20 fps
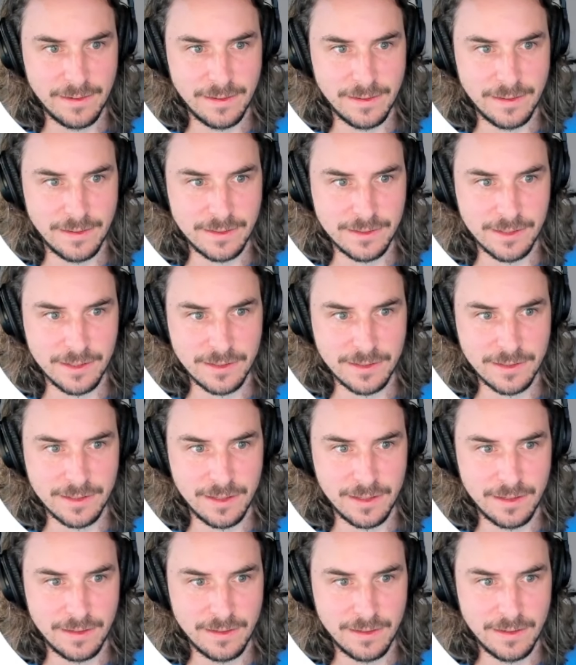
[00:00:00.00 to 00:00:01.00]
This looks
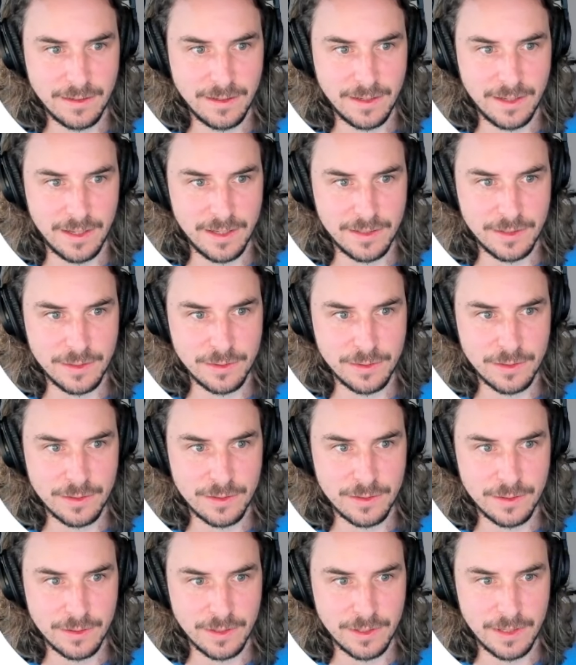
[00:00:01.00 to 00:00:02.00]
good. Has user
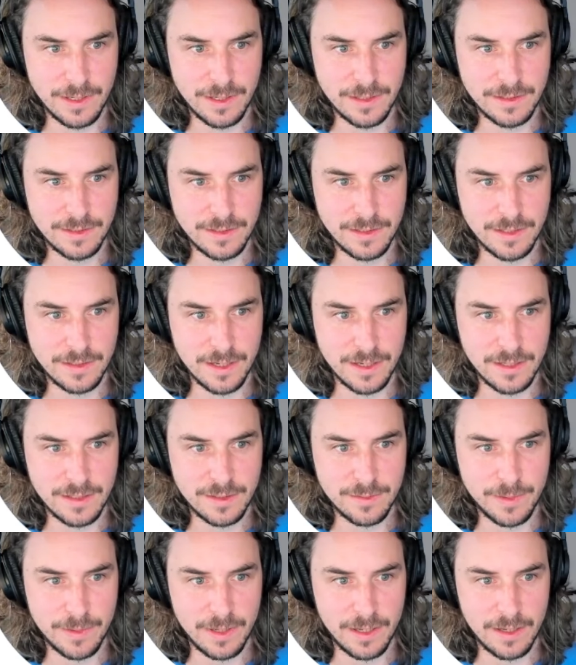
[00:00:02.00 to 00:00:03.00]
stories, design
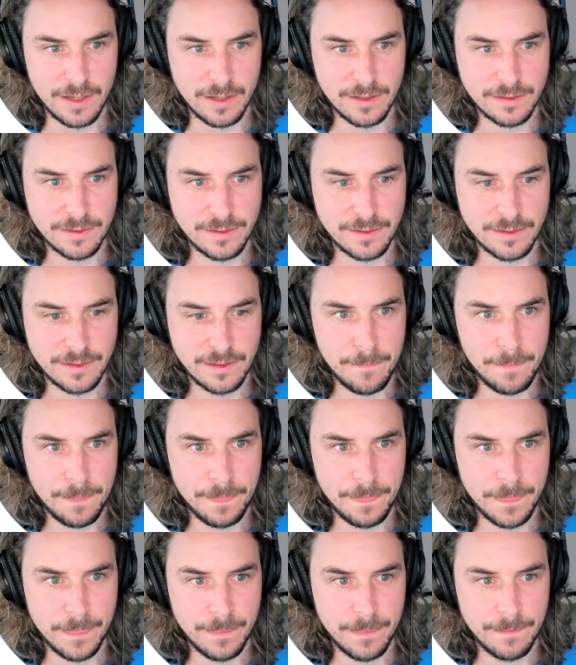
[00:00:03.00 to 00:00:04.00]
specs,
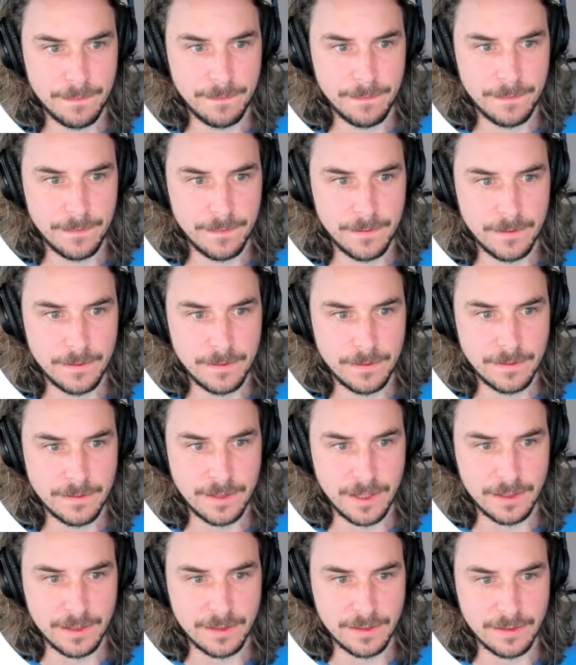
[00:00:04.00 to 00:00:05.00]

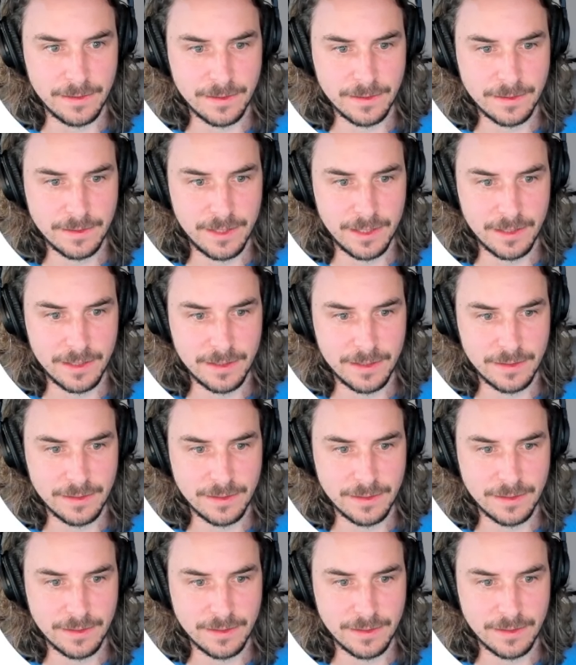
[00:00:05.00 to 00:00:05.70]
technical